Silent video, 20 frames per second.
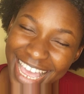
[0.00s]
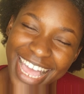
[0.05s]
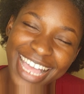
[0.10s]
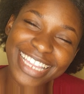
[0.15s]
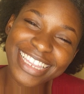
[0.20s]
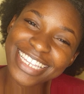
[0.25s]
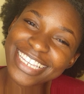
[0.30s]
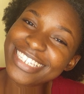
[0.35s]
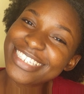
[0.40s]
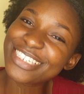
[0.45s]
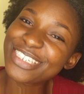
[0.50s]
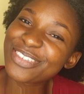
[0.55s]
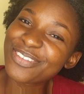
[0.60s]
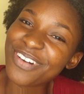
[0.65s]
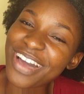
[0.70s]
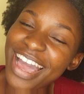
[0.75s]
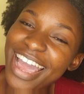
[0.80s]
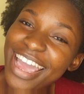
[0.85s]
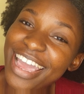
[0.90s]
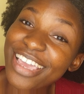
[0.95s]
and this is
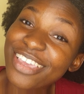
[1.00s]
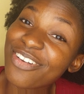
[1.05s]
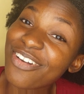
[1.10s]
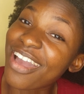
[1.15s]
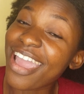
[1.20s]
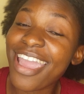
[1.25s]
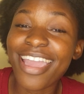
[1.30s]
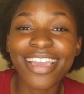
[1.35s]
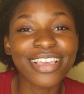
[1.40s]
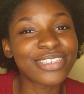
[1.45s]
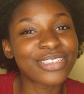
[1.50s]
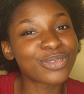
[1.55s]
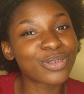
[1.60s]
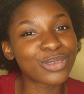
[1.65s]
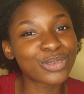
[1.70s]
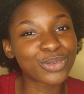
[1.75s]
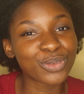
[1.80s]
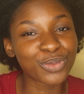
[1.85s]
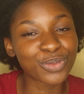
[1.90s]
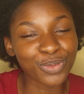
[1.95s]
why your hair is
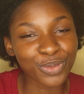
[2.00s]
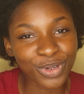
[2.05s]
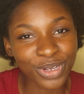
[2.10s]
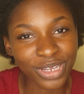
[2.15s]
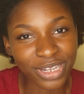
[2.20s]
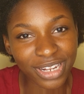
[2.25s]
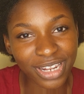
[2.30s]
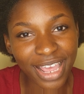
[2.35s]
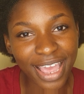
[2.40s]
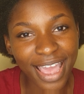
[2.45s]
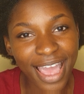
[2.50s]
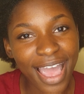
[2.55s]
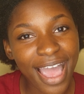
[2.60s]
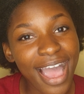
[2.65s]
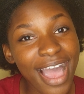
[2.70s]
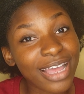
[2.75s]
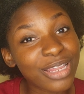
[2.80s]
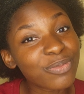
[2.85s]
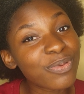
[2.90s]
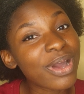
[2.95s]
not growing
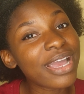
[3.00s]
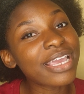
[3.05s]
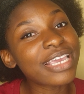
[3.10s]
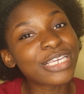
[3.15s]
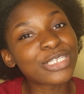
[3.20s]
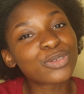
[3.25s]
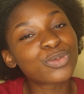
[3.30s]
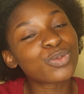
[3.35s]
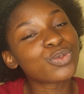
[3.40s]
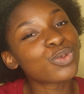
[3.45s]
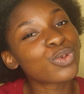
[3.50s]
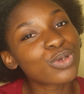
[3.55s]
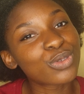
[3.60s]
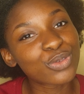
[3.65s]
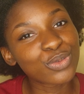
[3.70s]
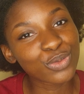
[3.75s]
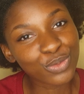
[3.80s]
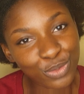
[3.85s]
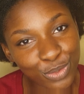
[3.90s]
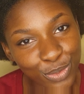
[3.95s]
and why it will
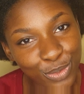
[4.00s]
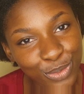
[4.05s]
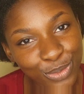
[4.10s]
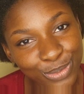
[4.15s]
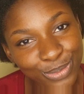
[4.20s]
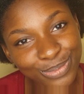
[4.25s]
not grow.